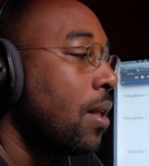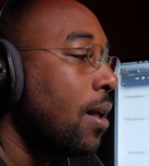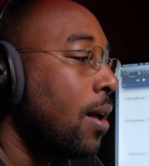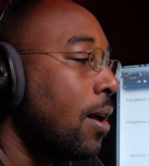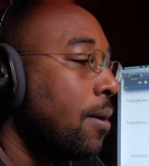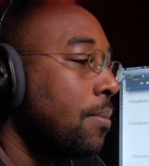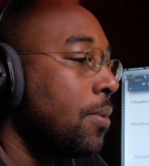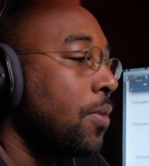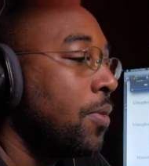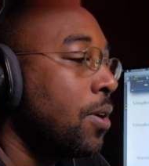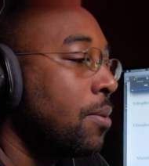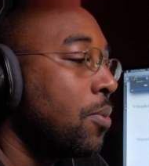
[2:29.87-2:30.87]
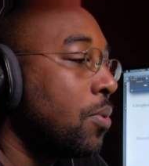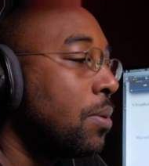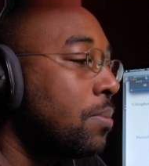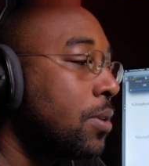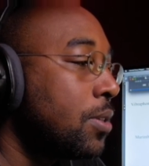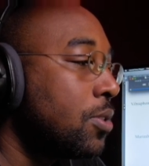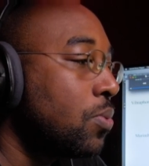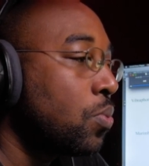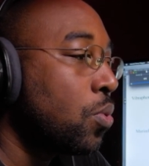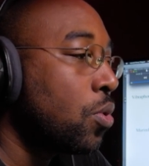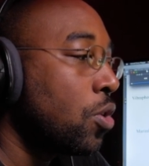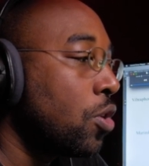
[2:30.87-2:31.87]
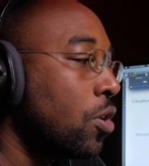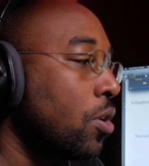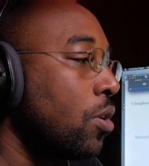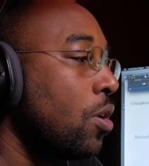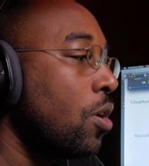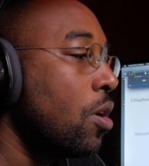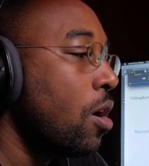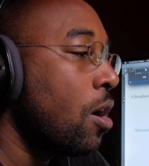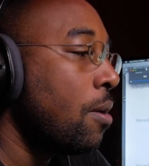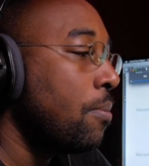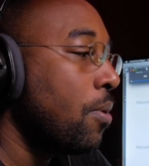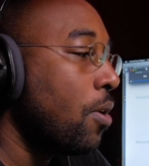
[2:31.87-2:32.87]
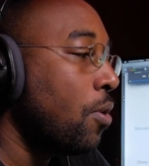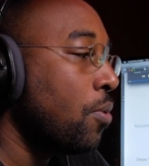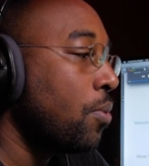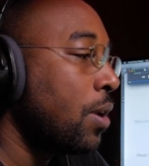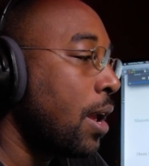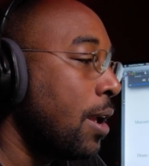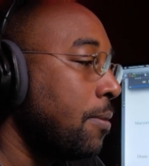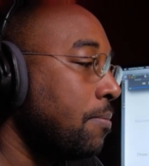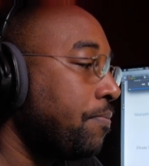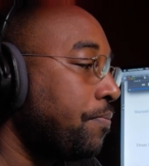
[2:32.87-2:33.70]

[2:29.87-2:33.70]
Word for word: Um, their marimbas were um, okay.